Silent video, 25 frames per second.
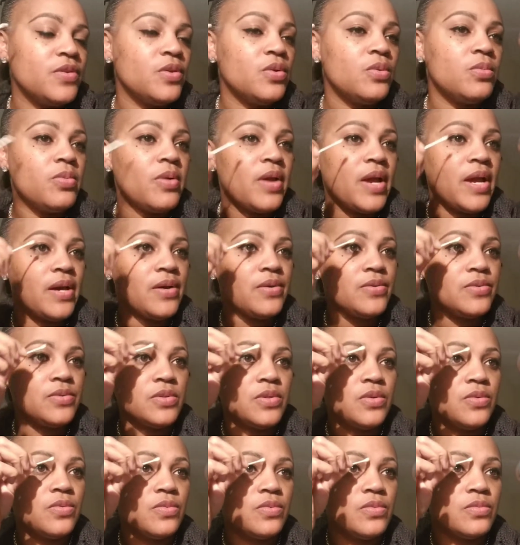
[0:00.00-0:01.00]
if your
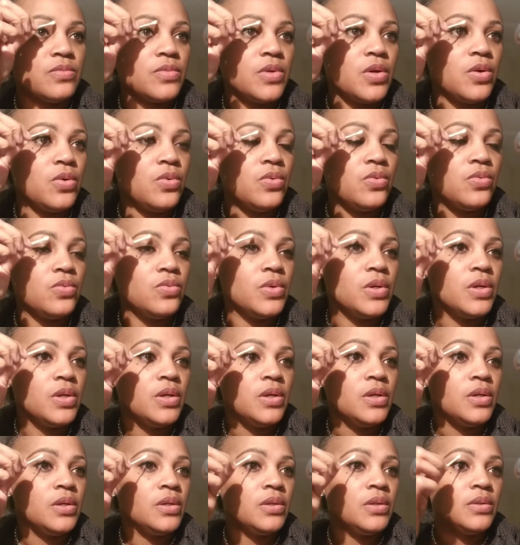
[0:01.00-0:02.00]
brows don't
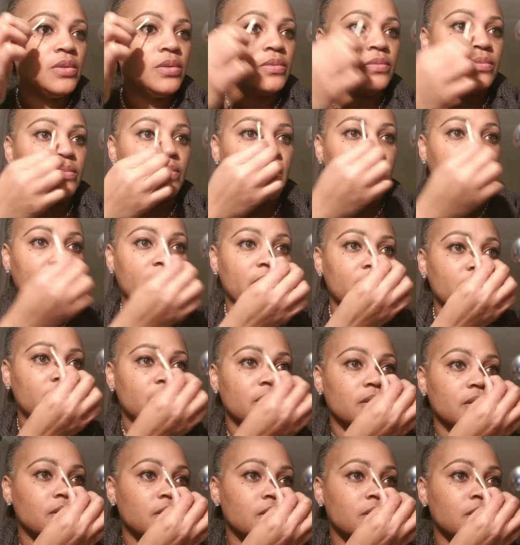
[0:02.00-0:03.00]
go
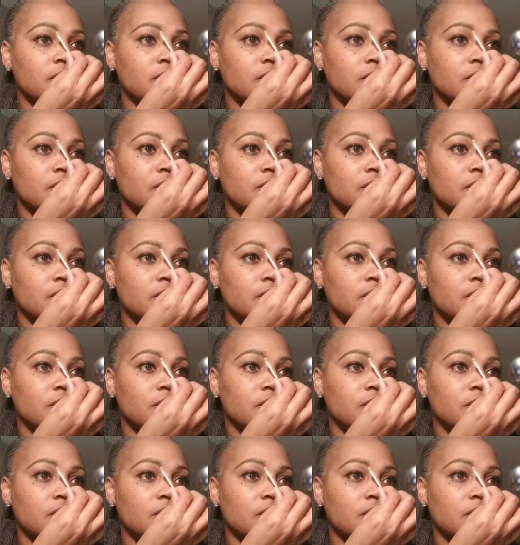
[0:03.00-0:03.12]
like